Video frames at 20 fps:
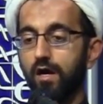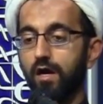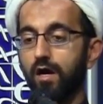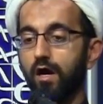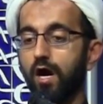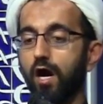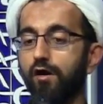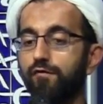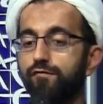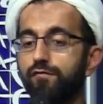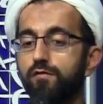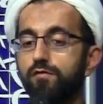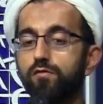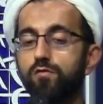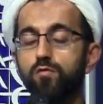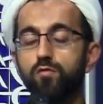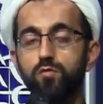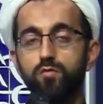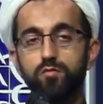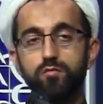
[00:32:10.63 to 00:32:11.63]

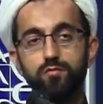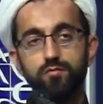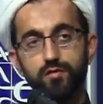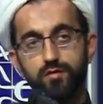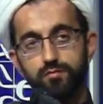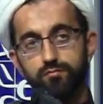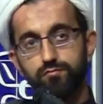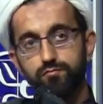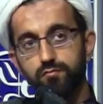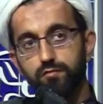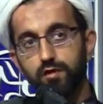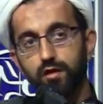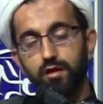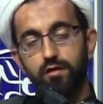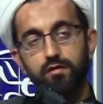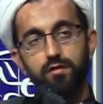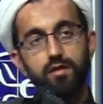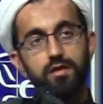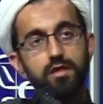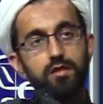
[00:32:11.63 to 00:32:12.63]
Hafidhu,
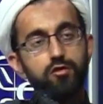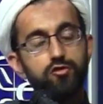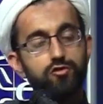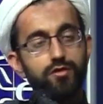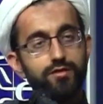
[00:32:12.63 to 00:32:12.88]
an English